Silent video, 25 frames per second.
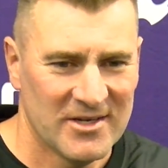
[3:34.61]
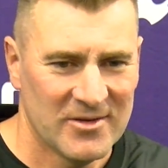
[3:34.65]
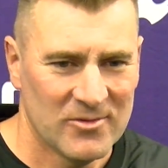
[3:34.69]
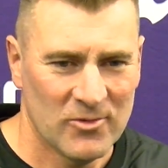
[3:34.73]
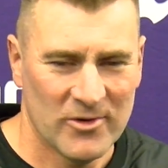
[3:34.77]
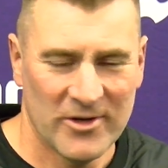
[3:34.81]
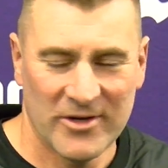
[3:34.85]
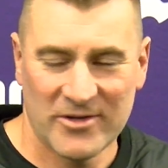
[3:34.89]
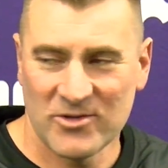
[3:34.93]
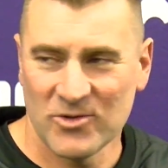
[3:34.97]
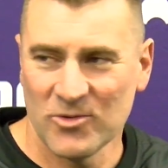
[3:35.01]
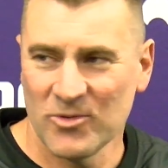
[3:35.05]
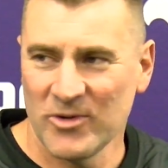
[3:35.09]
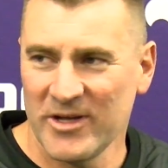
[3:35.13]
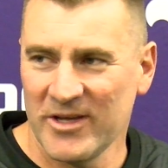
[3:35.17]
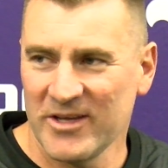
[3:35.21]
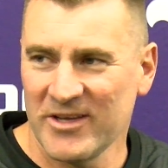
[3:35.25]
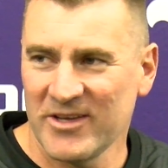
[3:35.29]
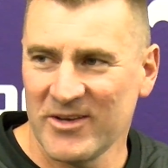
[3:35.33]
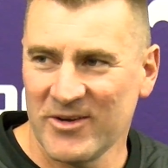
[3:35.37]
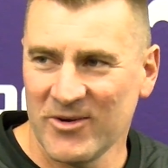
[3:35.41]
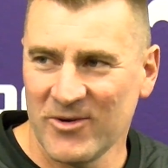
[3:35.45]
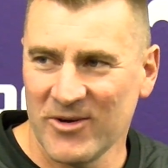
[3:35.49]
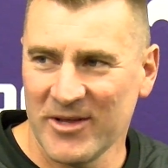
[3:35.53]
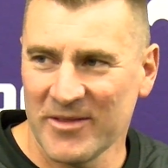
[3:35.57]
week to week.
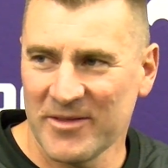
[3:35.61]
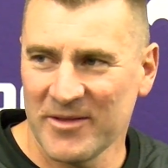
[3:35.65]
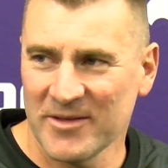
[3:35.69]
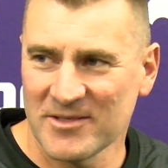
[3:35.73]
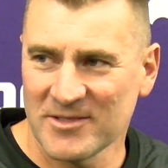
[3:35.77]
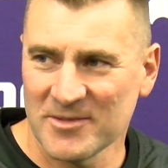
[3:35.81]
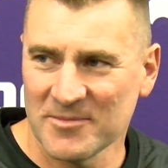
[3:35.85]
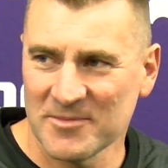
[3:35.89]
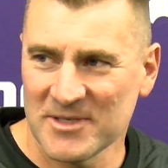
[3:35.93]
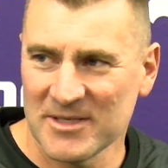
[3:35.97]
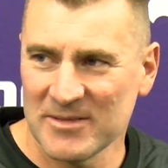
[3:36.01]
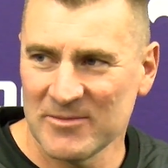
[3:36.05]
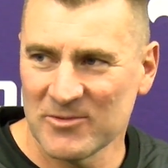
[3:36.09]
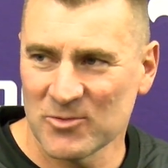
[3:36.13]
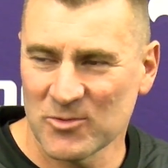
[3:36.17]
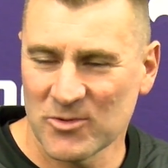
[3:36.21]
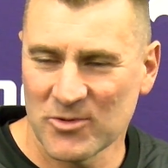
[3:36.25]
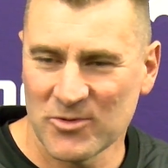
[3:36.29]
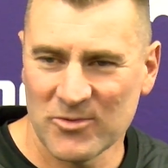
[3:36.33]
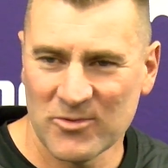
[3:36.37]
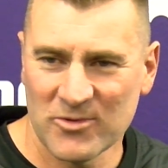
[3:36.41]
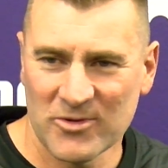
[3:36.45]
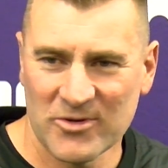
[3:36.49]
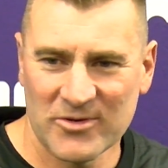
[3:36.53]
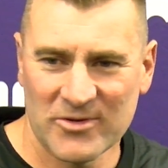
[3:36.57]
You know, I think sometimes
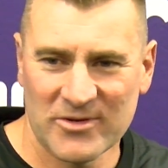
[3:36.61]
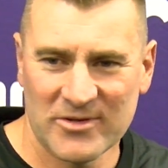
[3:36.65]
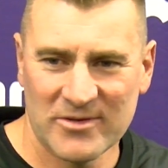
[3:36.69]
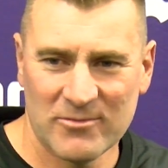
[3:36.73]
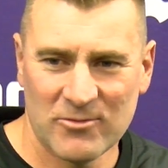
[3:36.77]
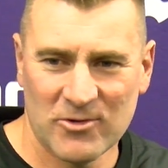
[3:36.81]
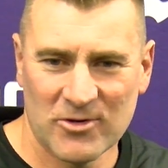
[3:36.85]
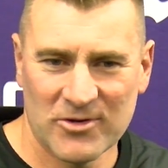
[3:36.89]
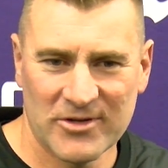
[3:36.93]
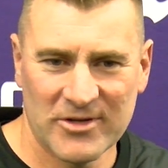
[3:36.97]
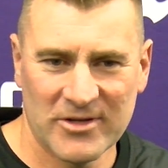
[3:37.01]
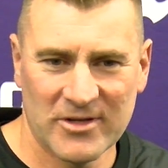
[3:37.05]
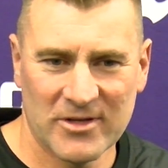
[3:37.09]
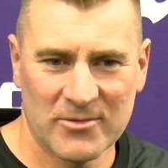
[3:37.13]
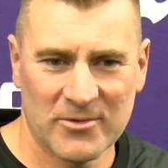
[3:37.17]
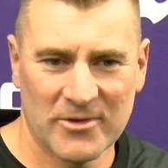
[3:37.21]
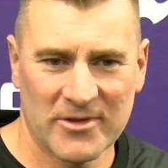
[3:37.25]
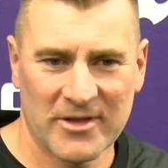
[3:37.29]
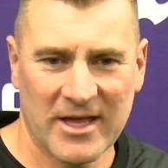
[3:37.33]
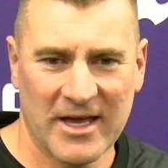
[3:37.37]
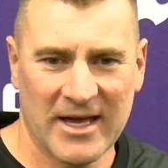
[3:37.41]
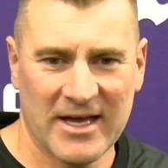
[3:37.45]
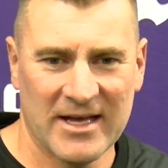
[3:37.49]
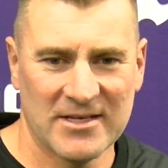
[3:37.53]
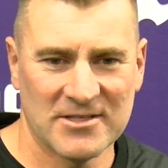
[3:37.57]
we're we're we're dealing with
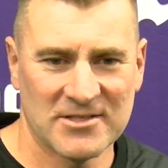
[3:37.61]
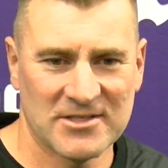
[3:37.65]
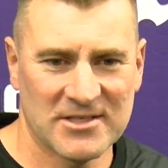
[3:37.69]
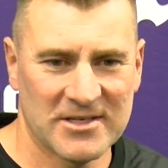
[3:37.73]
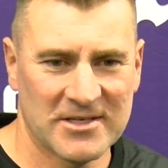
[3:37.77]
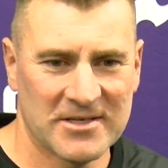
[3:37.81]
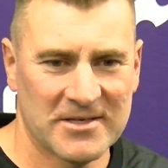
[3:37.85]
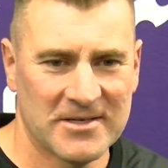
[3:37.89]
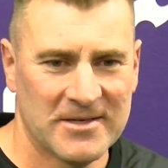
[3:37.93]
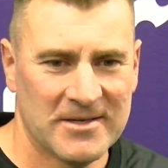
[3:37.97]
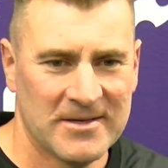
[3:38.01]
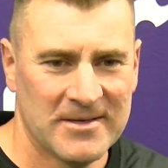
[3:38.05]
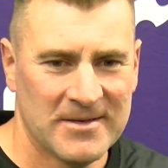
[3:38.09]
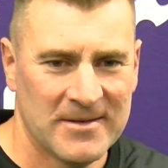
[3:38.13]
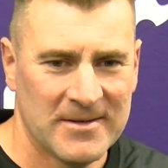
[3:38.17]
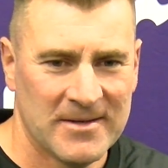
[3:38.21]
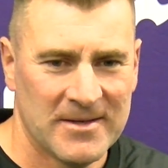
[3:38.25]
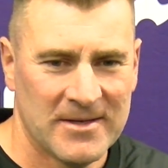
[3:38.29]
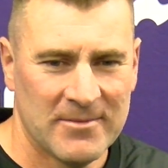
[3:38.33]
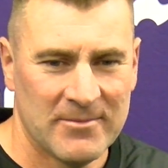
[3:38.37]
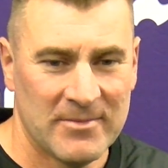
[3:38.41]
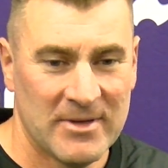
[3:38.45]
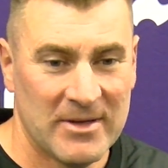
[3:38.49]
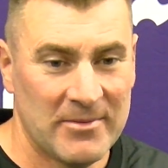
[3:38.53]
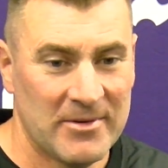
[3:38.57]
guys that
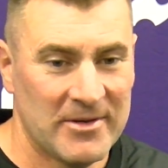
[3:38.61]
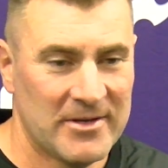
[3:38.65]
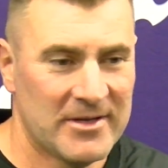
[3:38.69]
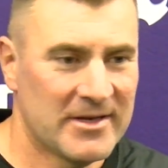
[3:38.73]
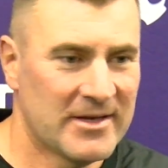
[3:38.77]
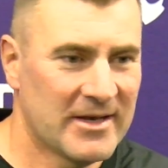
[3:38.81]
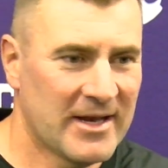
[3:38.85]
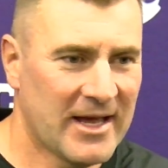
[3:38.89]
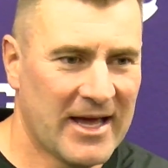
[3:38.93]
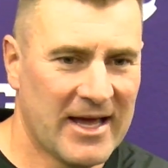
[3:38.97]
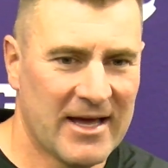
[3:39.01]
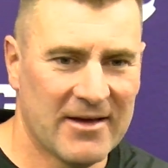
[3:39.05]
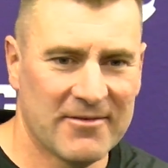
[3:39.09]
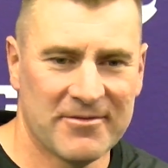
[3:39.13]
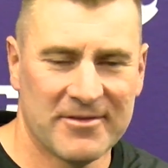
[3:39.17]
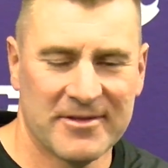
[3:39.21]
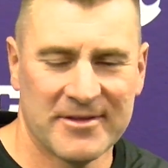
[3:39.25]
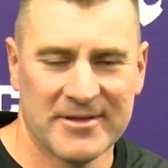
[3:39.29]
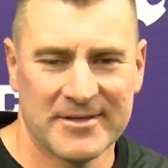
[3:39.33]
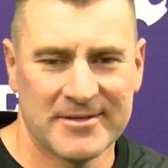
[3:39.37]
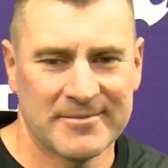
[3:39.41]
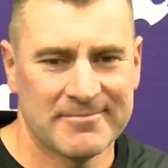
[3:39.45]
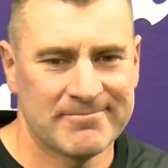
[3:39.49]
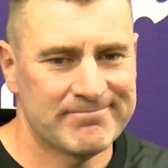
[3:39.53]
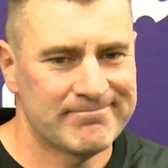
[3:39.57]
maybe didn't have
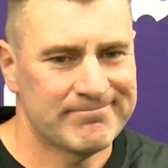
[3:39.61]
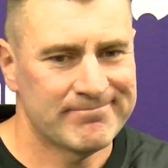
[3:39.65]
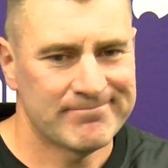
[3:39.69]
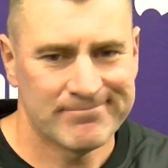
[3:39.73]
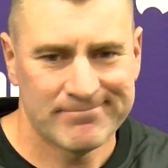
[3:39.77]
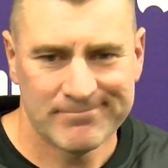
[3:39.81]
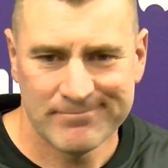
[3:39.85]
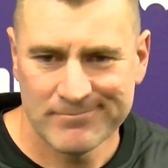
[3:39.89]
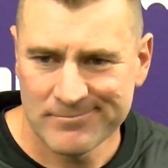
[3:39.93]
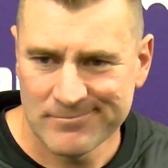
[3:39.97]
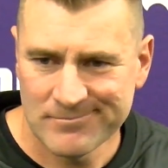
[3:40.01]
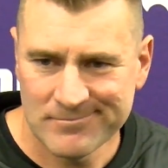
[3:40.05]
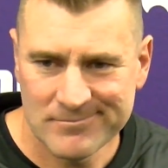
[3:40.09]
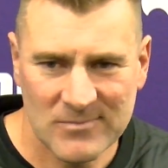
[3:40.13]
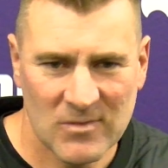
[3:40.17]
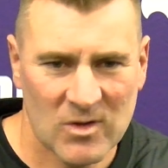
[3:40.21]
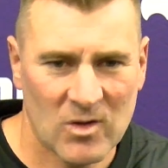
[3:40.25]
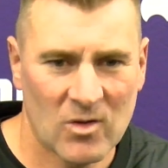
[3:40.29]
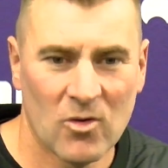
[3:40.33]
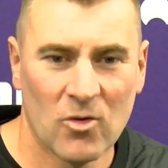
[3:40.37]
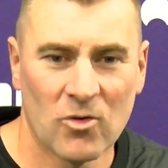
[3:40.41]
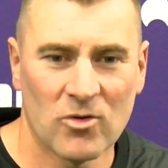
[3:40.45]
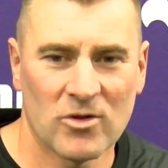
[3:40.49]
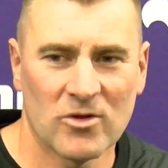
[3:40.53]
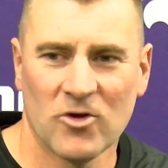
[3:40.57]
the
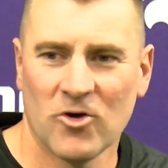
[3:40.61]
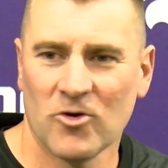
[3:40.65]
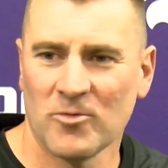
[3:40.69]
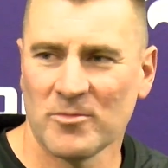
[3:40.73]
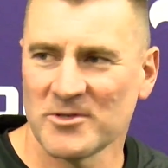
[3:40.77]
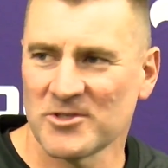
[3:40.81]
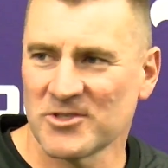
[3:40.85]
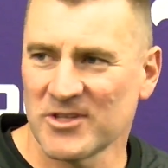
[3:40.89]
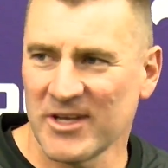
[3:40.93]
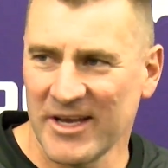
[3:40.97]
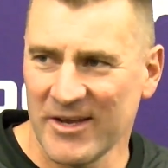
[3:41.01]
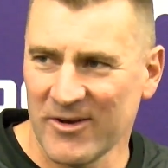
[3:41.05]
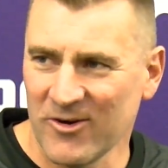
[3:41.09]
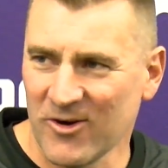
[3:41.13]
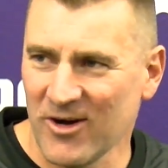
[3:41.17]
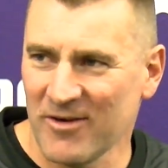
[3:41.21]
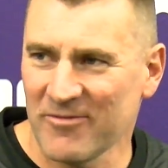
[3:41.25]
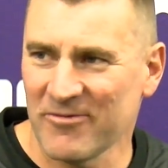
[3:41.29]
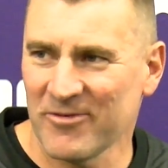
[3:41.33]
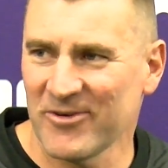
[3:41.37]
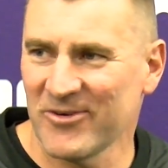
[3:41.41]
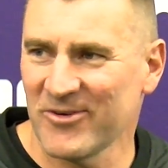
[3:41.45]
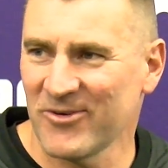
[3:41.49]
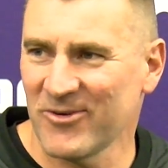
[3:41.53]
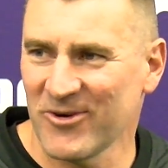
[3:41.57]
Oklahoma State
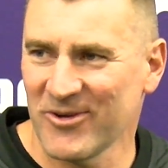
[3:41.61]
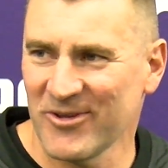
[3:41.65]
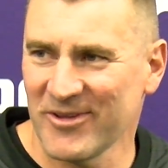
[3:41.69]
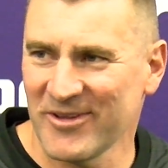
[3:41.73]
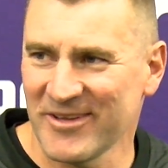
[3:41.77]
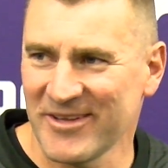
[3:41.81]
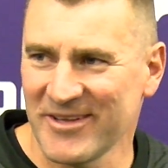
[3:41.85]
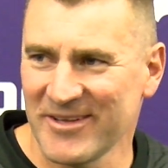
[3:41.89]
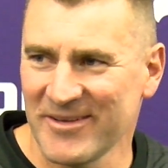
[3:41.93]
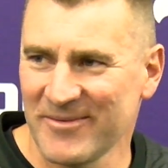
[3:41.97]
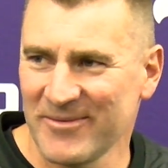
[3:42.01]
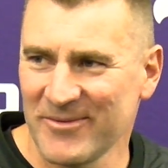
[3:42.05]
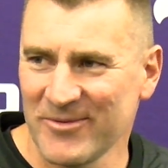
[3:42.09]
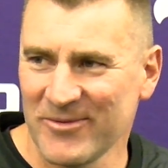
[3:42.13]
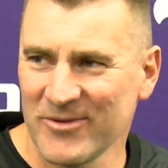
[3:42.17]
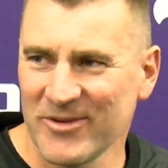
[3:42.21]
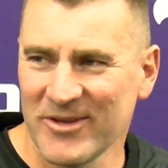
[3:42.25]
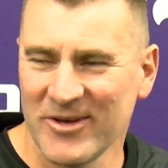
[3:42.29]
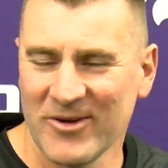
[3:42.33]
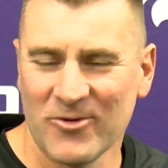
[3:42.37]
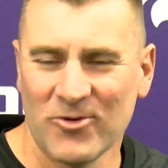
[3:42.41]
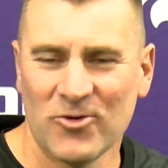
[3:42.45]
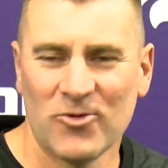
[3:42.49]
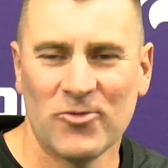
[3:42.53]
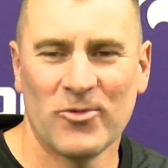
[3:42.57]
offer or the you
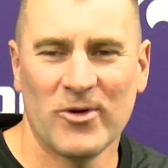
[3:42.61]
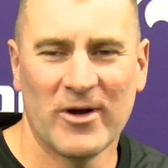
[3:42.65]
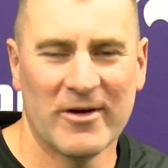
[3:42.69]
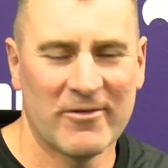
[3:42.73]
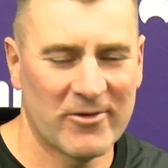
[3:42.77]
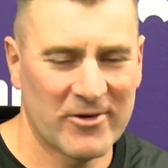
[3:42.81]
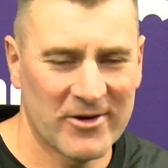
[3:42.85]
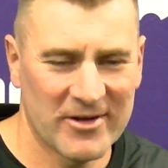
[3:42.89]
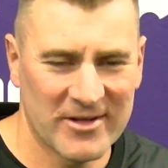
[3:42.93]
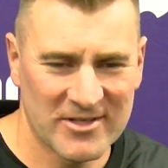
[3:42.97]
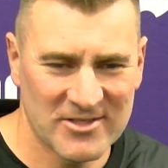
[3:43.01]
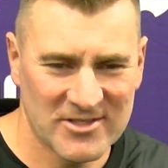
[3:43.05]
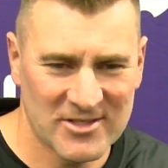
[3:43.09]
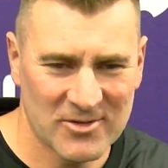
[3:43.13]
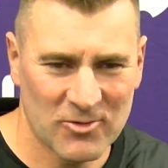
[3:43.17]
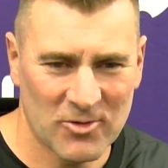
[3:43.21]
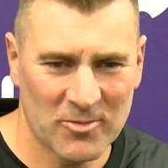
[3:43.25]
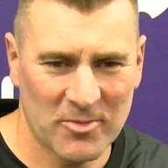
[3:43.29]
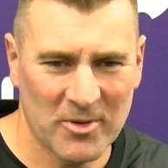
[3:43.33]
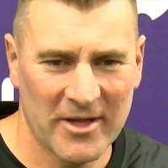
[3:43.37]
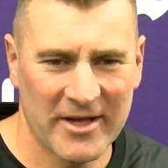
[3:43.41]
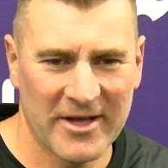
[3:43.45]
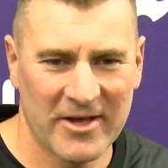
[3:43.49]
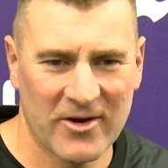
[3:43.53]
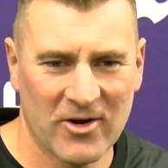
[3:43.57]
know whomever it is that we're
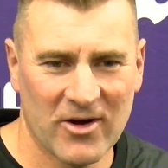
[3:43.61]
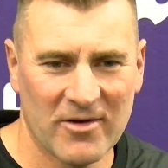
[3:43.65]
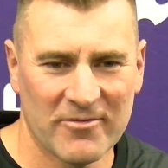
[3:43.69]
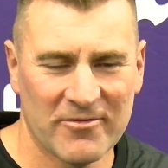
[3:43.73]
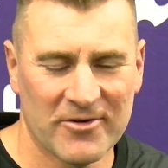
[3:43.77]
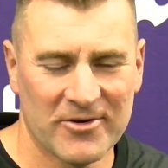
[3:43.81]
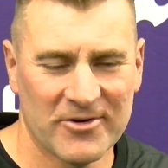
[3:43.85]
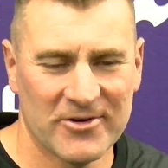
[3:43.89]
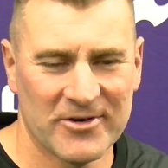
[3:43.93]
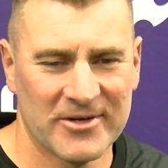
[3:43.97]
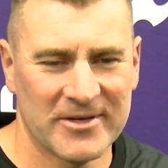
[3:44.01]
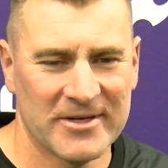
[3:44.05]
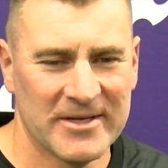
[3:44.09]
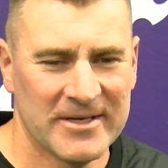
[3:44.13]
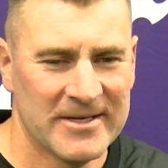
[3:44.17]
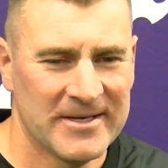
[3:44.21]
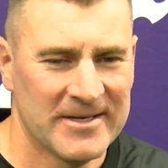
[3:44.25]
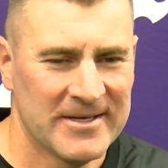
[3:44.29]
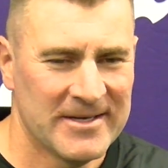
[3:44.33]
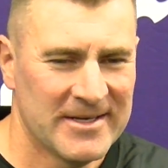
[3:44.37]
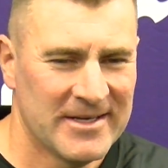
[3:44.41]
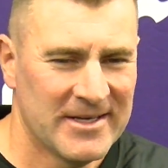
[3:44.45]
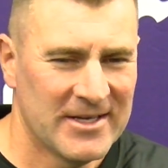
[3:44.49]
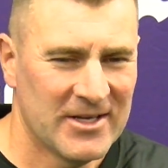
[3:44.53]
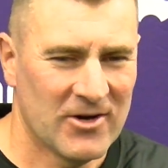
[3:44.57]
playing offer, and
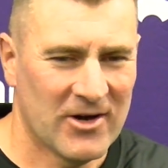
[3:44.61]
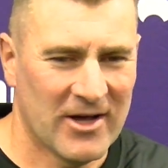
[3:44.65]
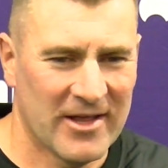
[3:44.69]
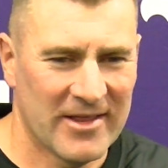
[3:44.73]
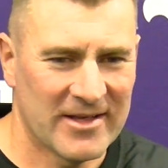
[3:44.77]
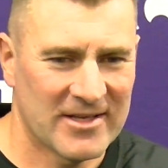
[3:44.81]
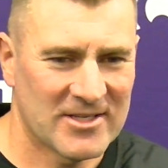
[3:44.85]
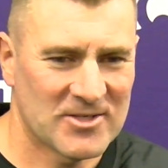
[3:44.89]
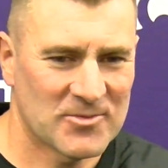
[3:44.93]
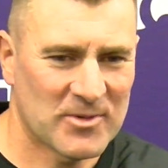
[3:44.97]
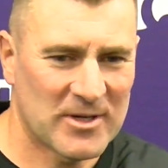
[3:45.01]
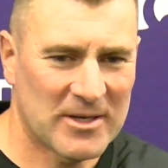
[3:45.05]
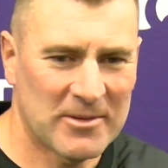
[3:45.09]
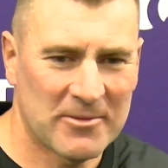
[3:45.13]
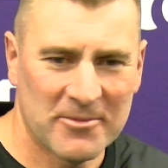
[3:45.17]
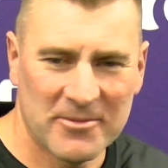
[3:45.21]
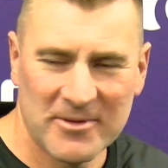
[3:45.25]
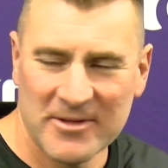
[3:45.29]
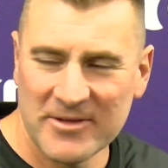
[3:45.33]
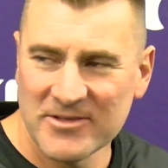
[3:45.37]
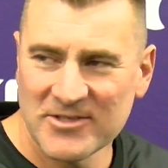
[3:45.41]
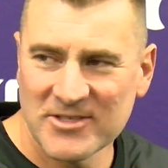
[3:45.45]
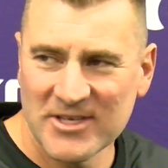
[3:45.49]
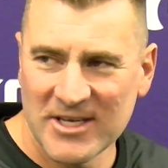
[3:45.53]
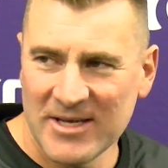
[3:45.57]
you know I think it's
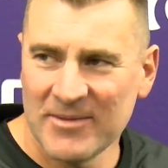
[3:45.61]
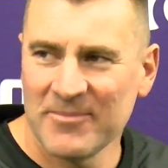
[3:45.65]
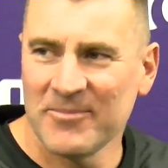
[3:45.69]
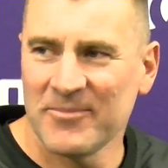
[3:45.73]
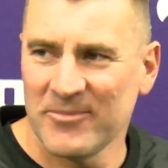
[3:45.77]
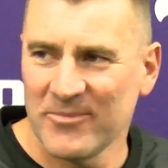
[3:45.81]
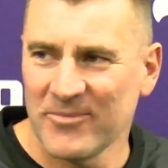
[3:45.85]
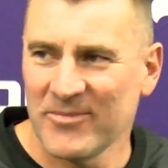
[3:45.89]
probably the same.